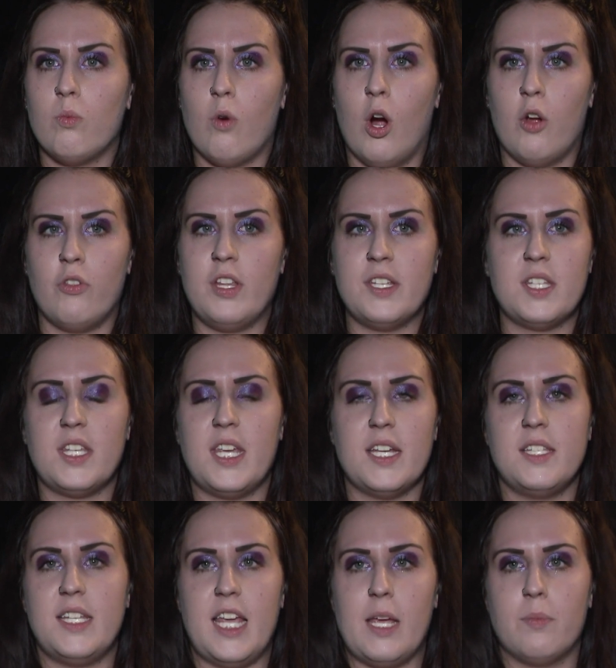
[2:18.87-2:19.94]
are these
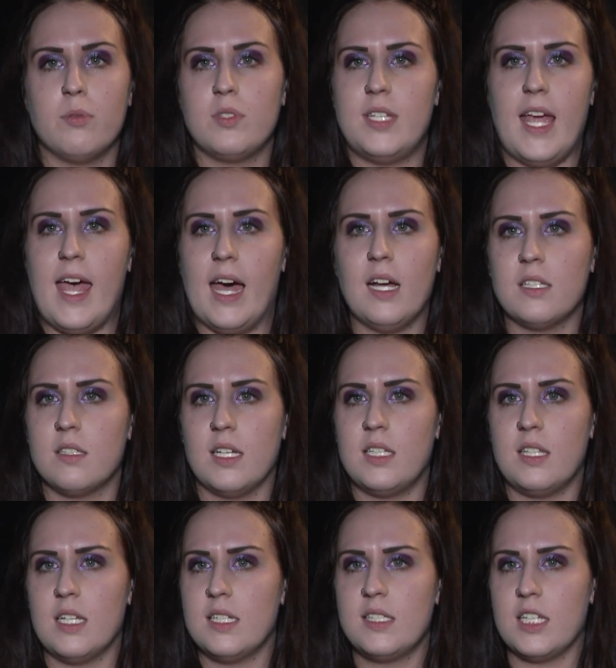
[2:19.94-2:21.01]
kids able to act
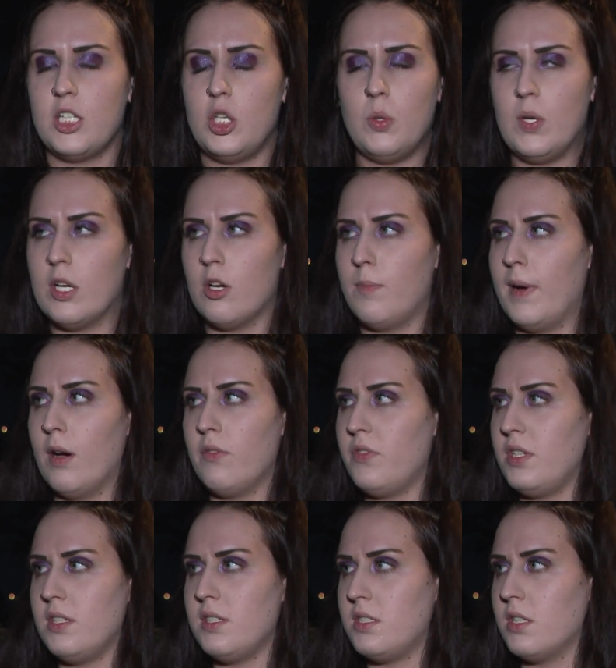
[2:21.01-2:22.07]
like this? You hear about
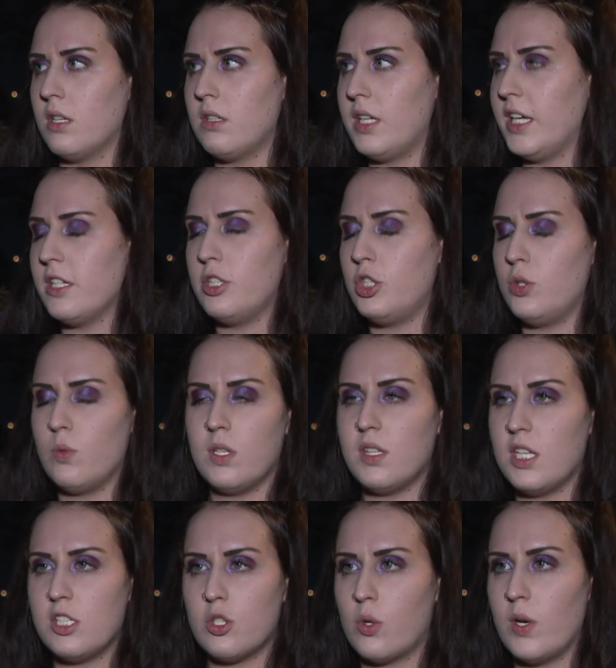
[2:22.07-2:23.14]
these young kids
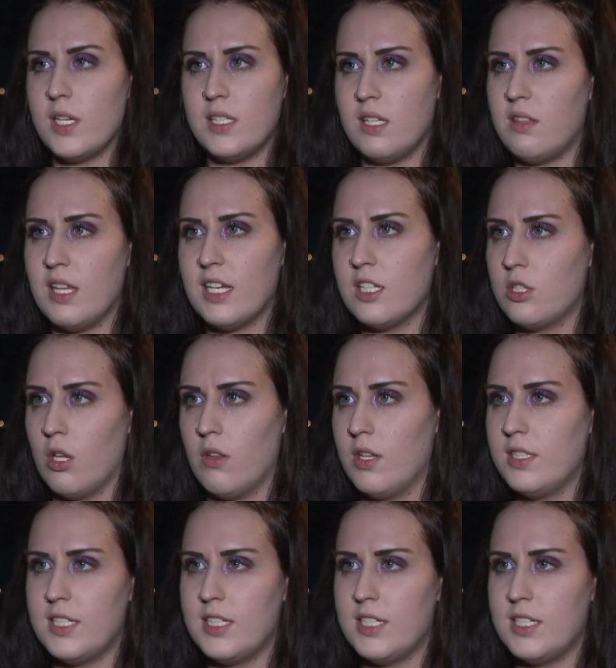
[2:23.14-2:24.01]
doing these crazy things all the